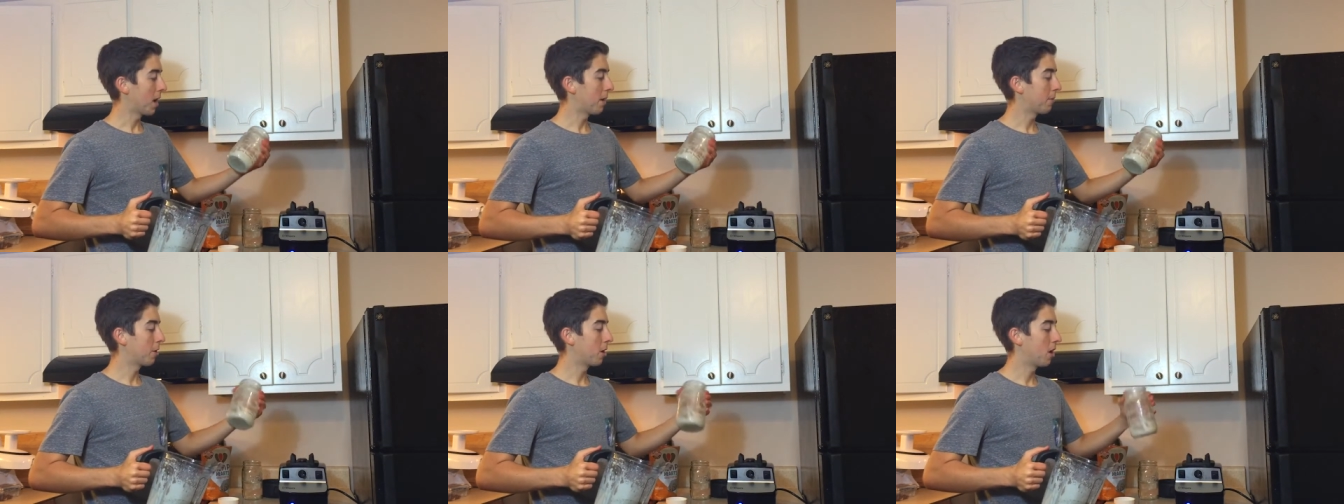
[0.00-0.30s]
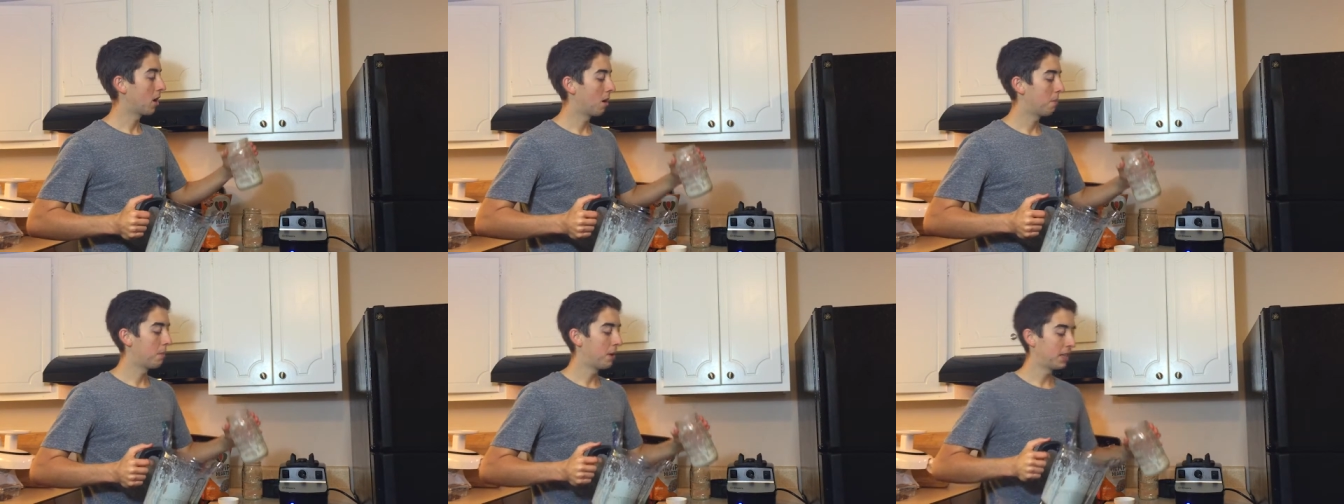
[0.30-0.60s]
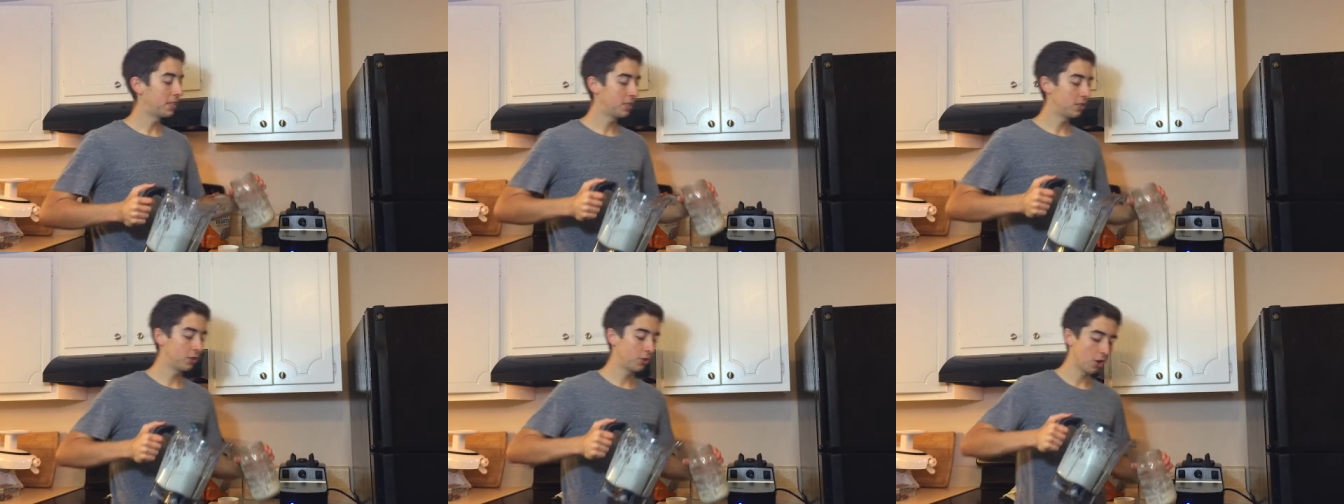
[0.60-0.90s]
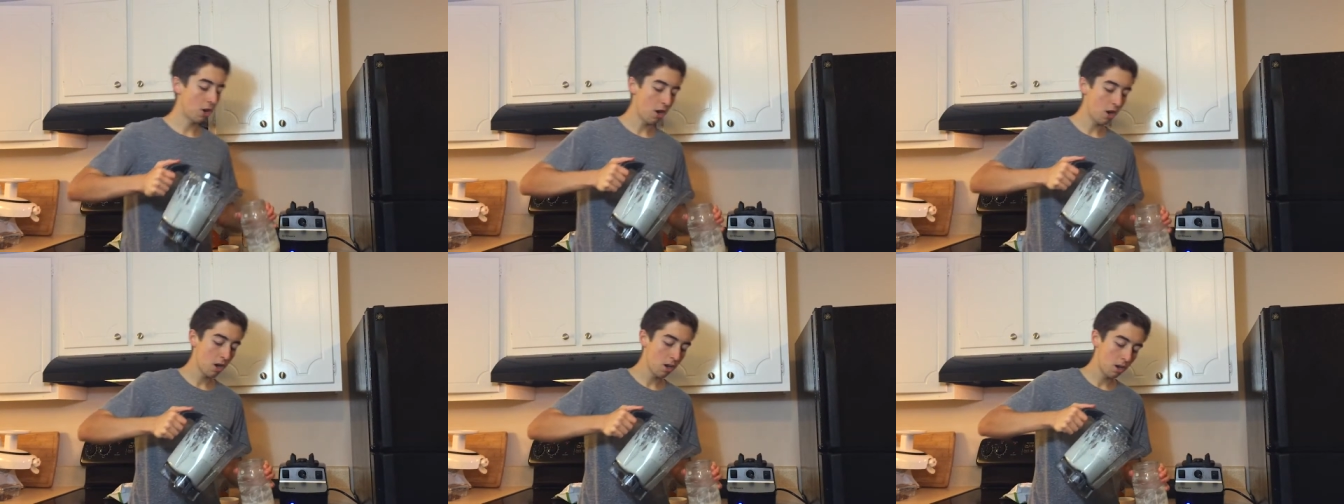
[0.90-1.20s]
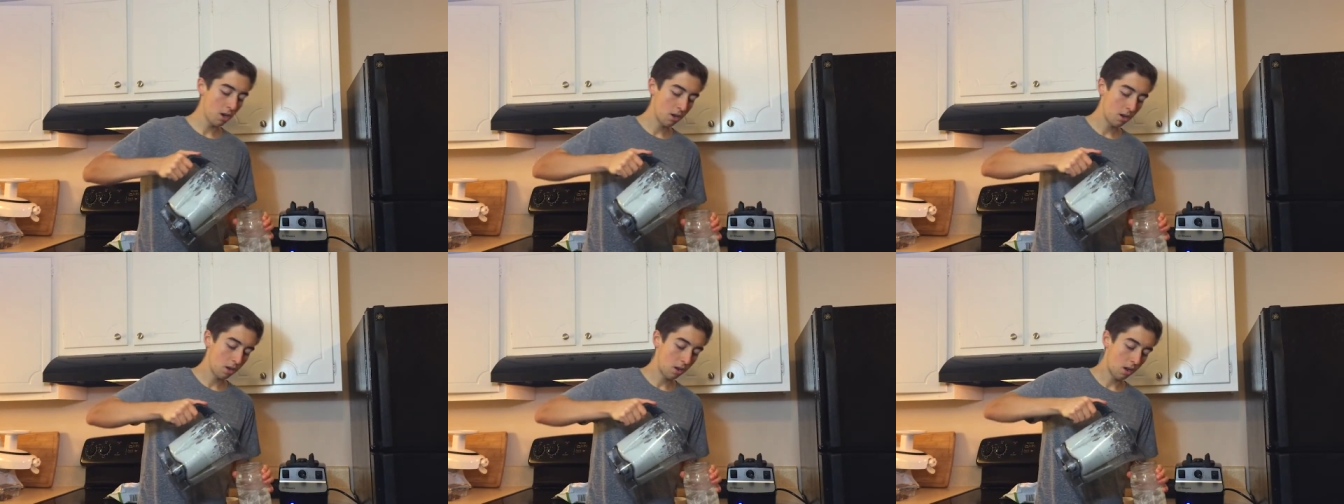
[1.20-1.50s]
grab a mason
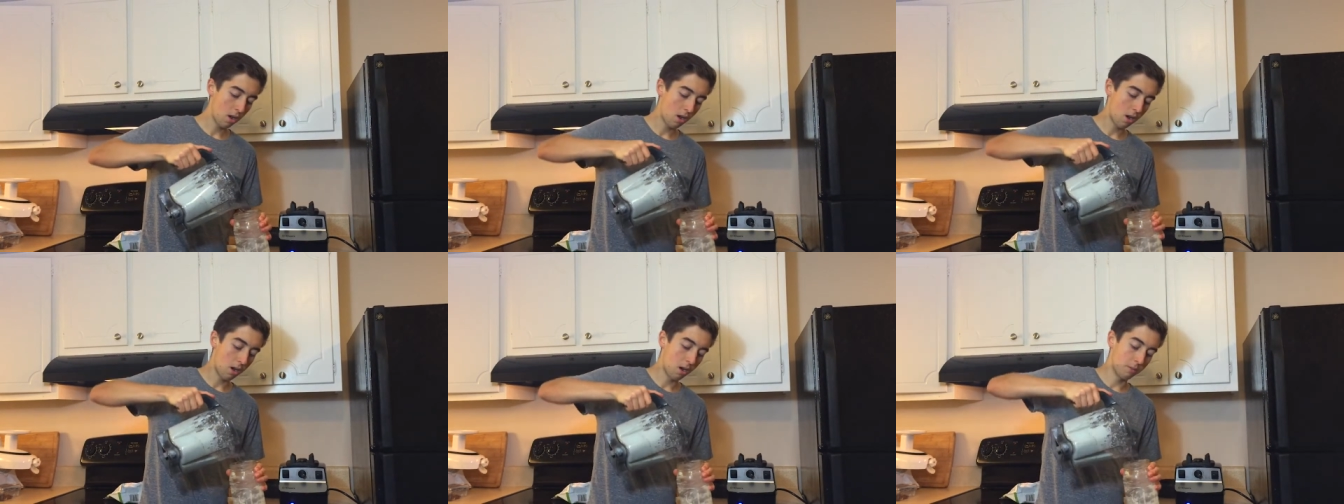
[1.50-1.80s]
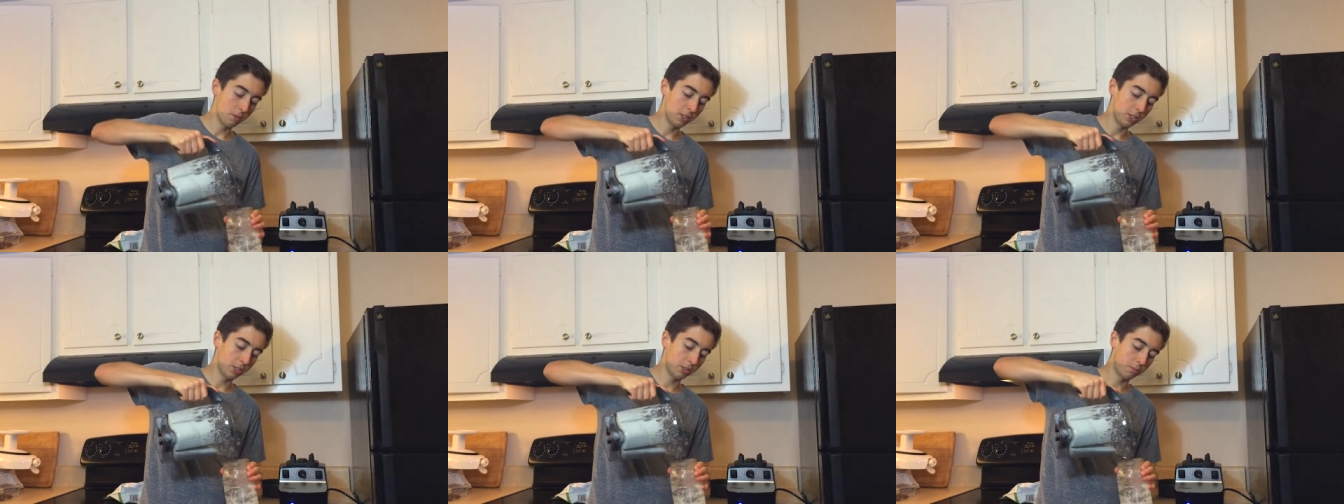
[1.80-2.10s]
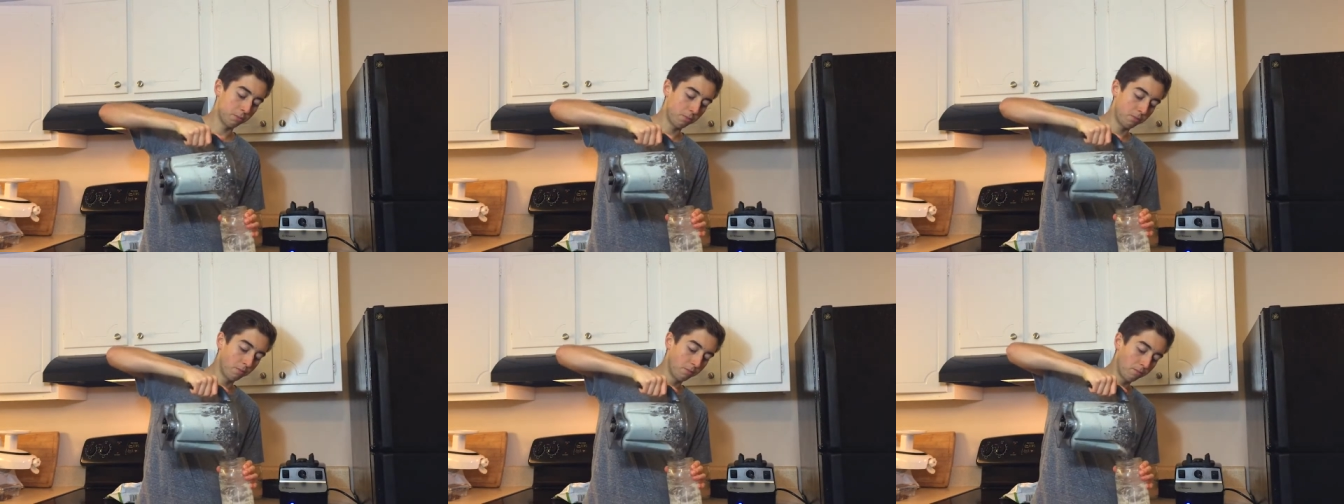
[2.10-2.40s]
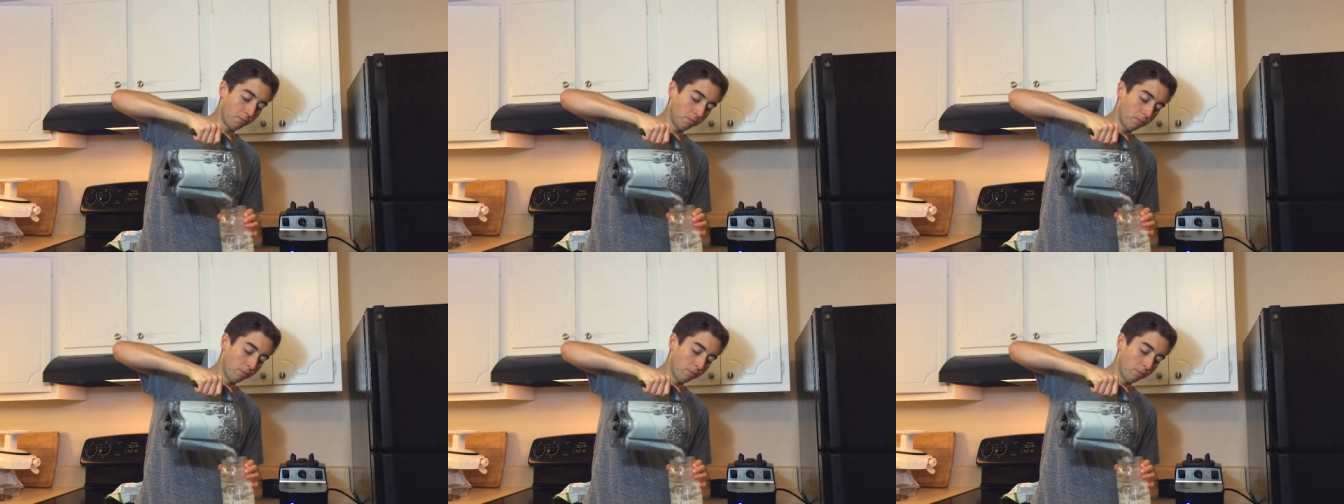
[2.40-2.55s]
jar and just